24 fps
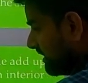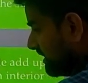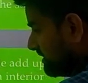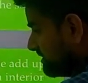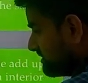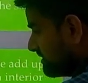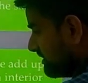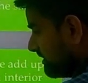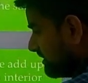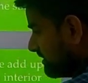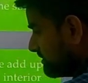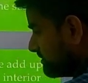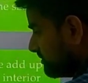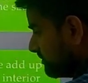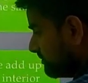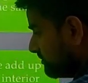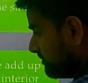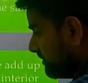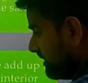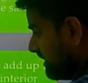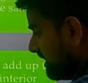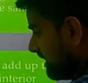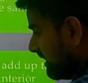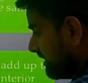right? So
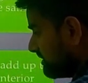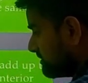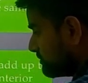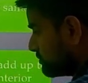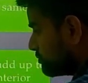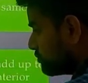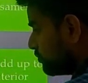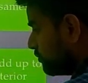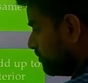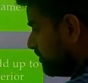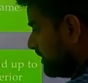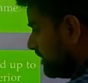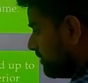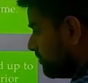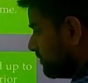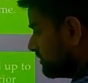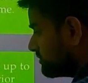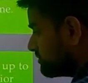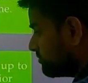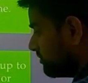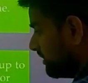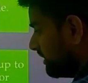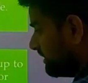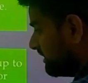3x should be
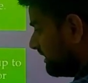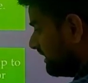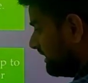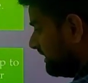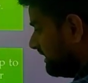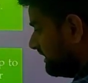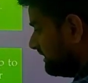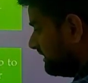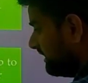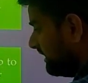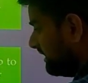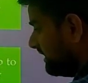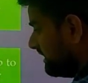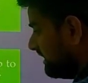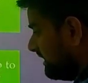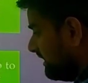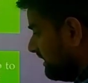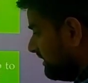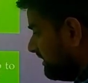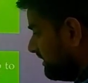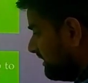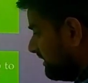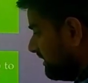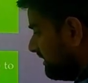equals to 180
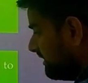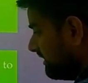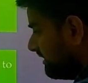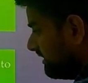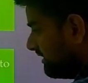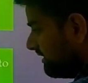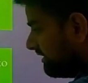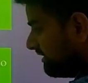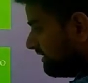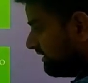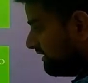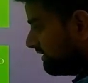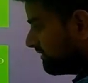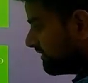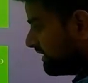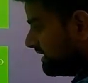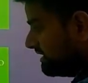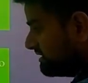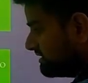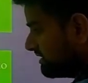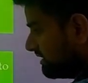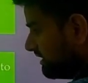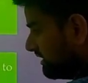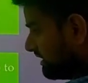degree.
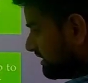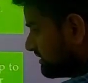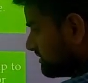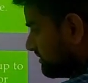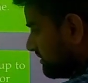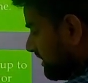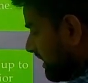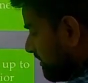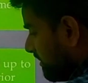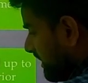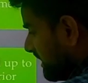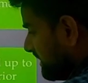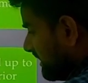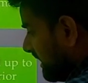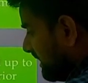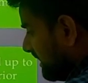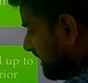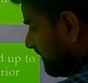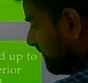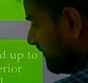Alright, so by that